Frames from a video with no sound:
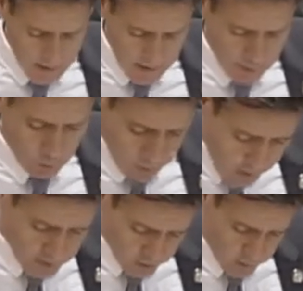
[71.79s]
Uh, we're
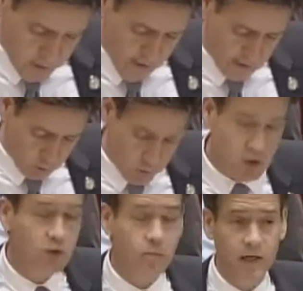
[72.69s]
not doing that, and we
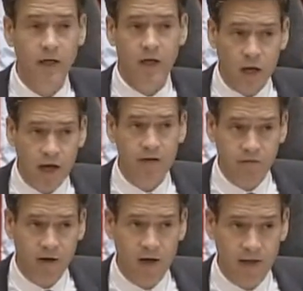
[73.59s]
should be
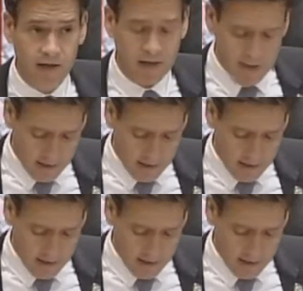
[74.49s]
codifying